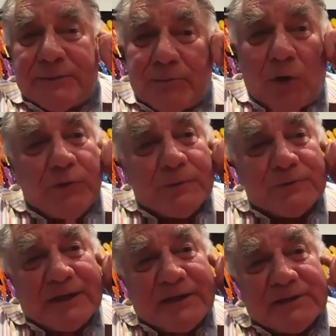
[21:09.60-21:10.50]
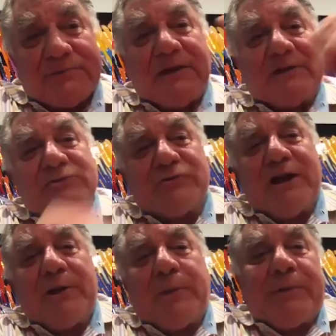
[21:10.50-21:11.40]
in multiple centres around
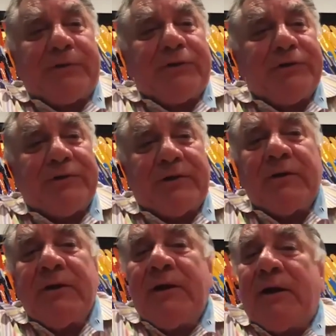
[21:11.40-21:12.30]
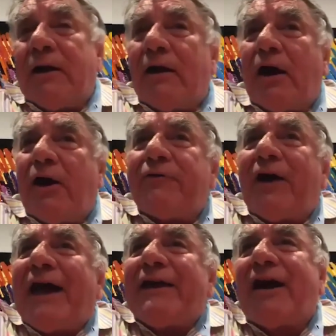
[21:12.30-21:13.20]
Australia. We recruited over
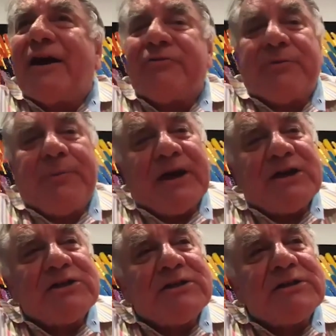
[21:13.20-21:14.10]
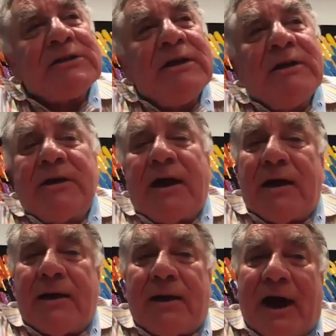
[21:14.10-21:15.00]
800 patients.
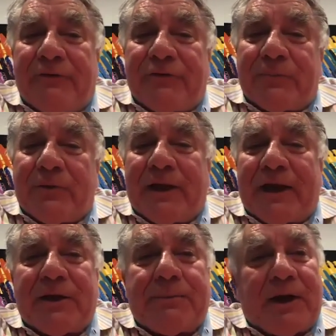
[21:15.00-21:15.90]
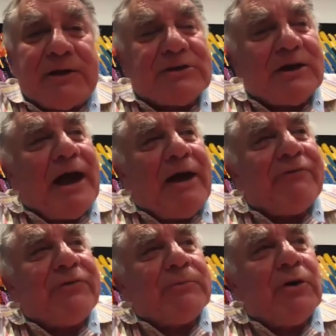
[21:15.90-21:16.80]
Half of them got acupuncture, half
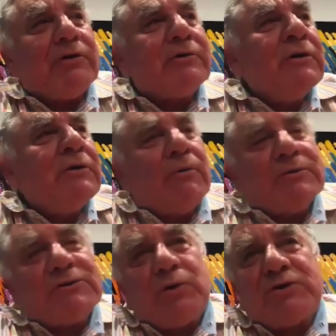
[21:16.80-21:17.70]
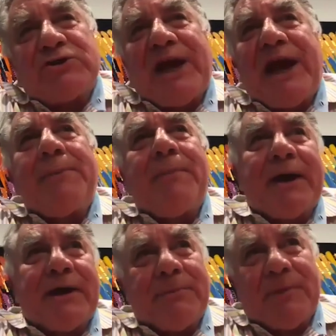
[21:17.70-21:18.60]
of them got what was called sham
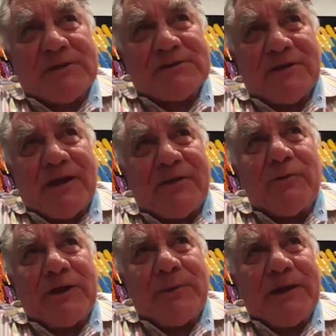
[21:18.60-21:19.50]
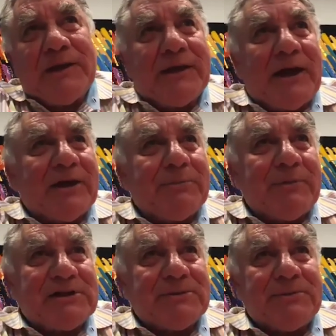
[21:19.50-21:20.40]
acupuncture. They thought they were getting
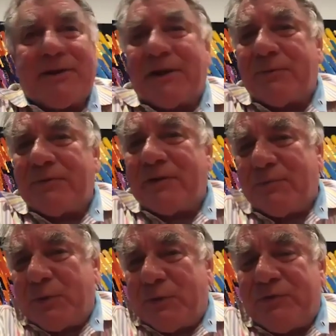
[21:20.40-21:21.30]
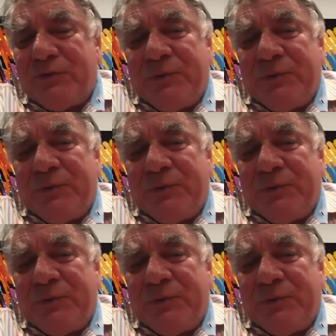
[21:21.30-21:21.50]
acupuncture, but they weren't.